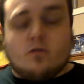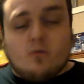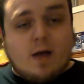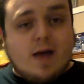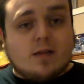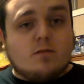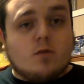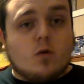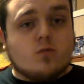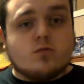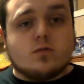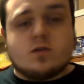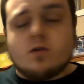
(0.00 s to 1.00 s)
growling
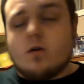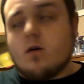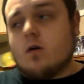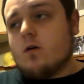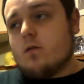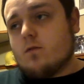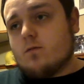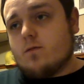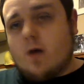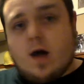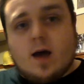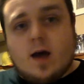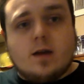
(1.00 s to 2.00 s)
vocals are
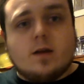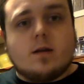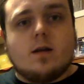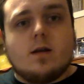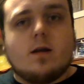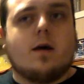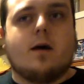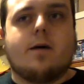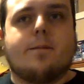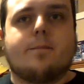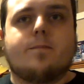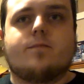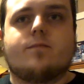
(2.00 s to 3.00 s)
fine,
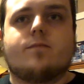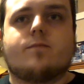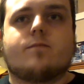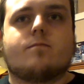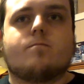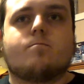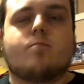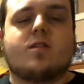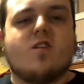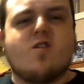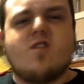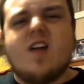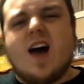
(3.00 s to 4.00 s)

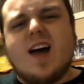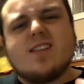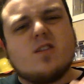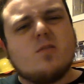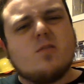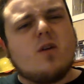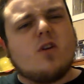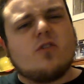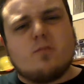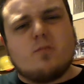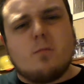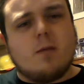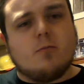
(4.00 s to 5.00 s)
but they're not the
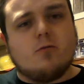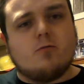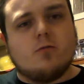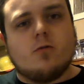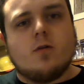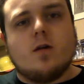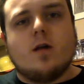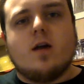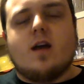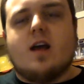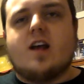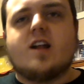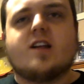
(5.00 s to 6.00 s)
most memorable.
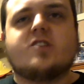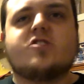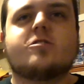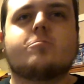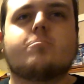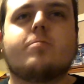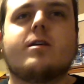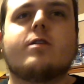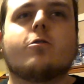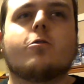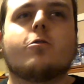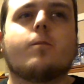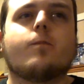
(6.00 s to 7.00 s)
And I just
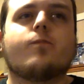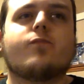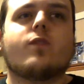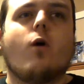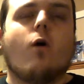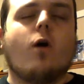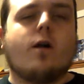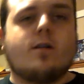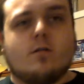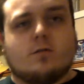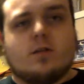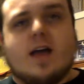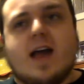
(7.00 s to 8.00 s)
feel on
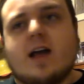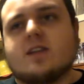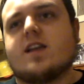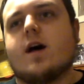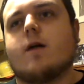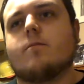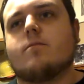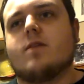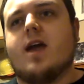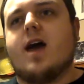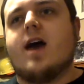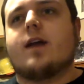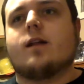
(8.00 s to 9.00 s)
their last album
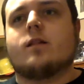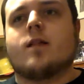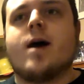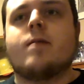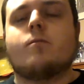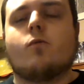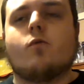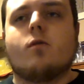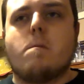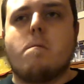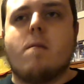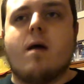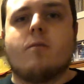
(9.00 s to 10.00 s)
they had a lot more
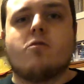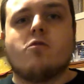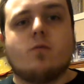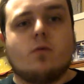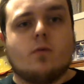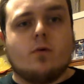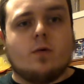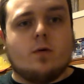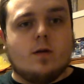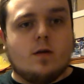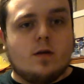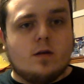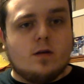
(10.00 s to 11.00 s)
memorable
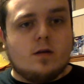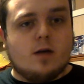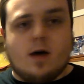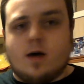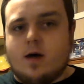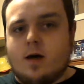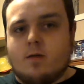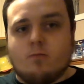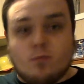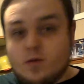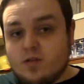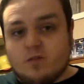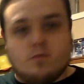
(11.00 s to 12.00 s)

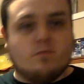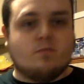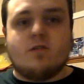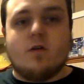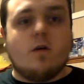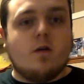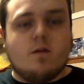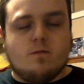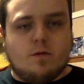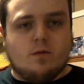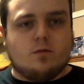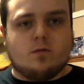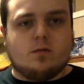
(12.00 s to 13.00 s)
rhythms
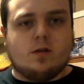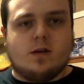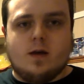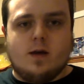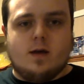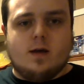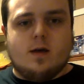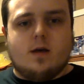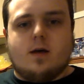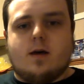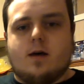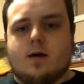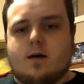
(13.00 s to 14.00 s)
vocally
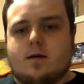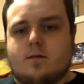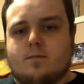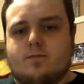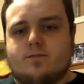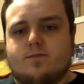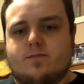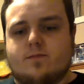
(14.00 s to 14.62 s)
that